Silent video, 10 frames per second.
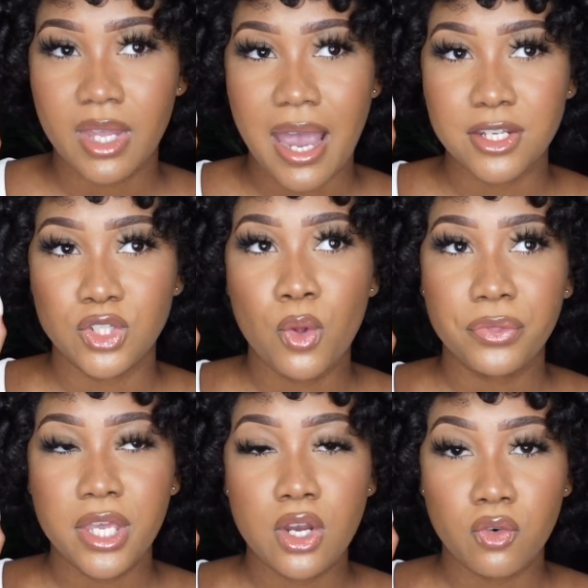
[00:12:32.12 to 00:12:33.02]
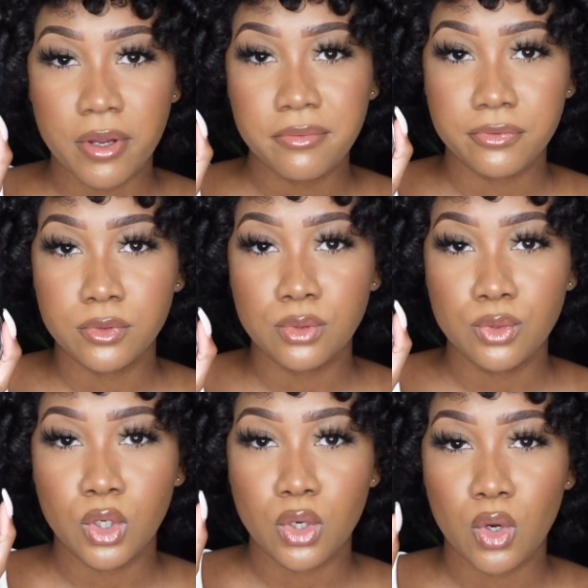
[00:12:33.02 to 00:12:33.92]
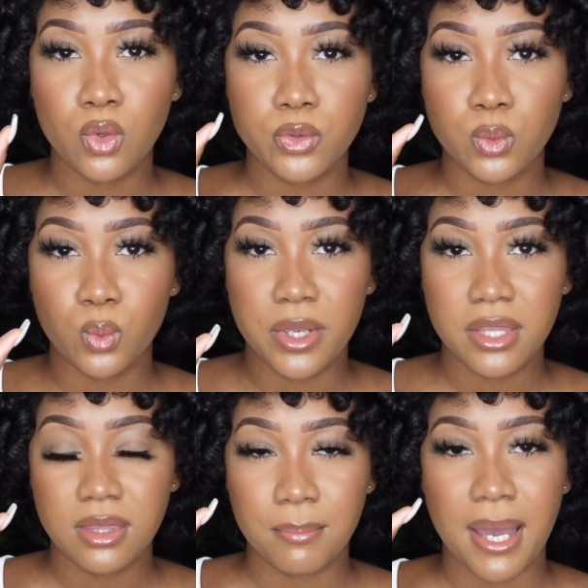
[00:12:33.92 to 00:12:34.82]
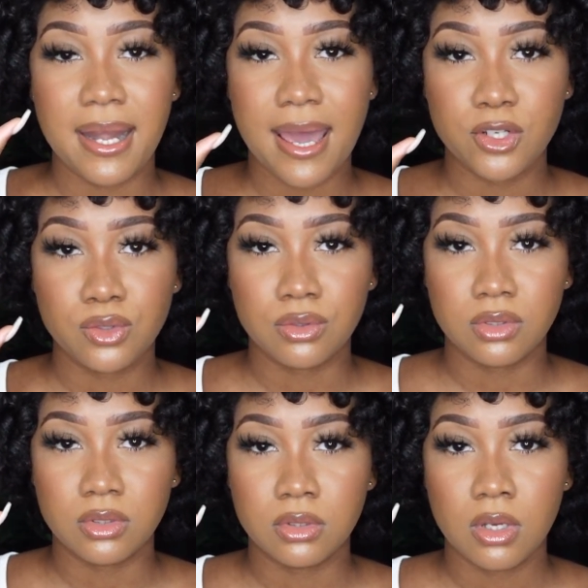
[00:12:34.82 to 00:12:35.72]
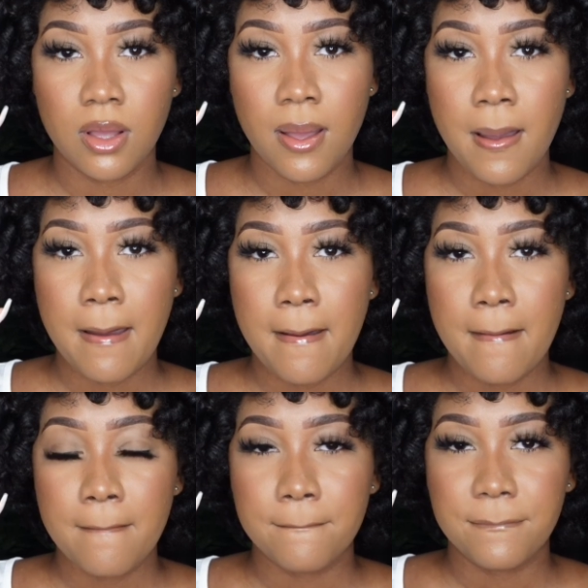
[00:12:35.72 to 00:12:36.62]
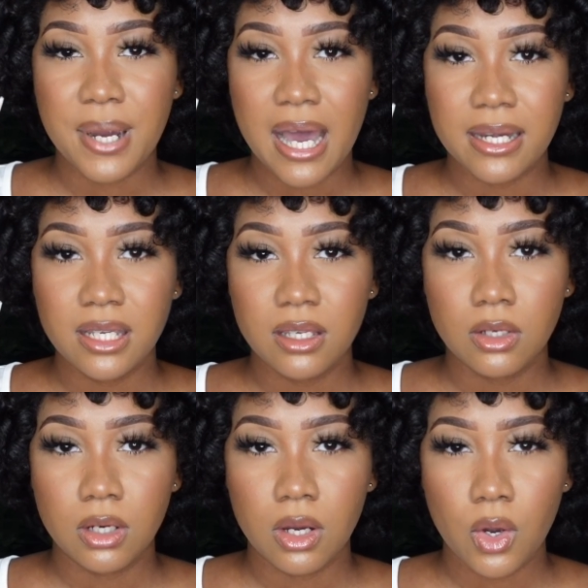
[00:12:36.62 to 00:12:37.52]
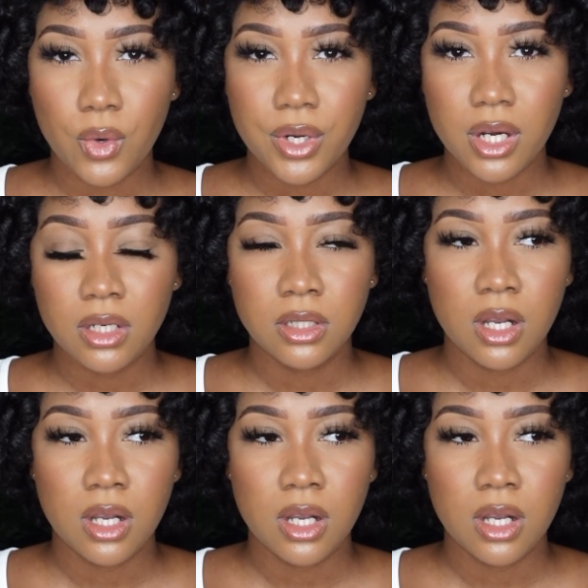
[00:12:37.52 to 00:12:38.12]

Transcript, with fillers: I don't think grapefruit goes with my natural body odor.